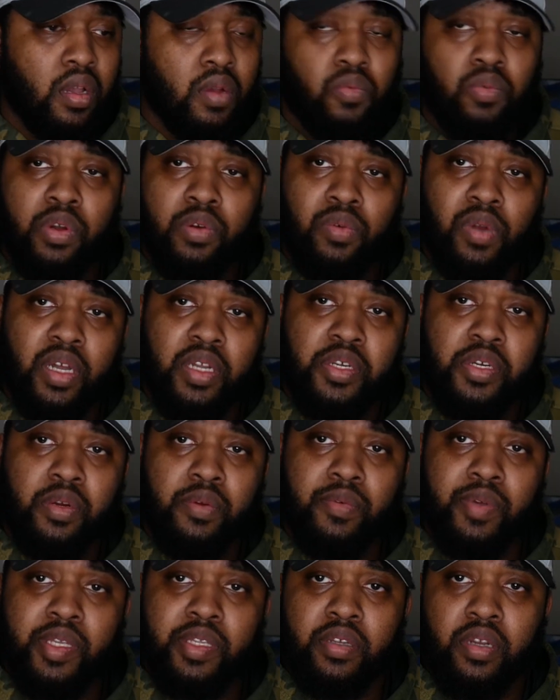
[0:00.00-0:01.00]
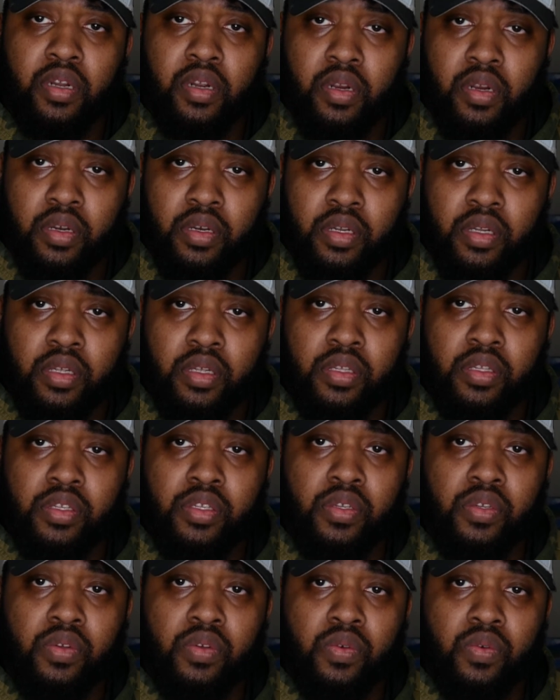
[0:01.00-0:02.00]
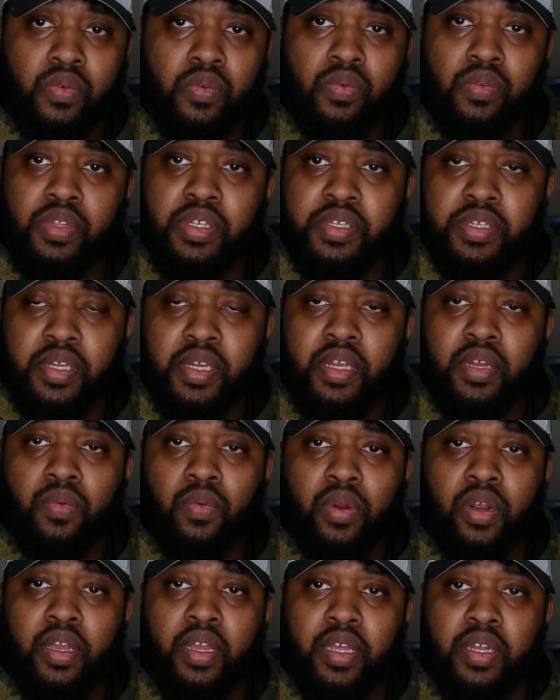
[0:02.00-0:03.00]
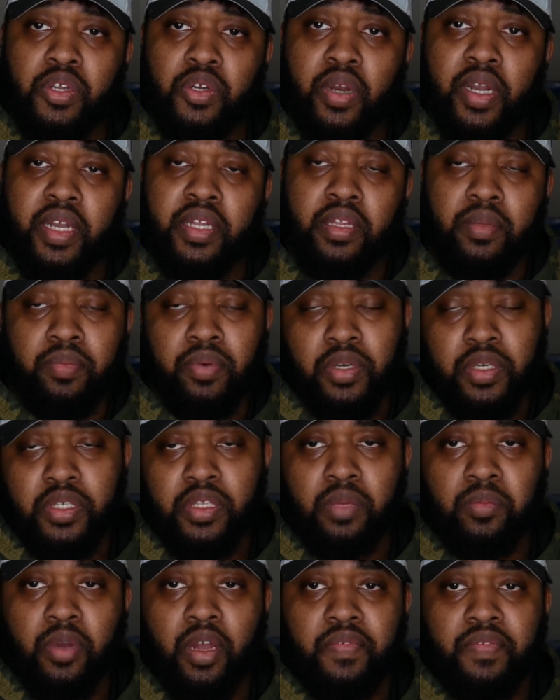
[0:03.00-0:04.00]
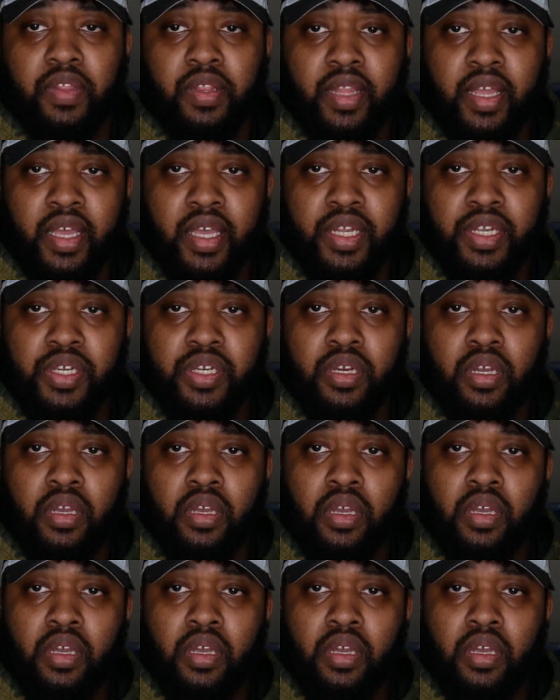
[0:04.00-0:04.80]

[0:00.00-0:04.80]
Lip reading: When Rodger returned to the scene where he tried to push them off the ledge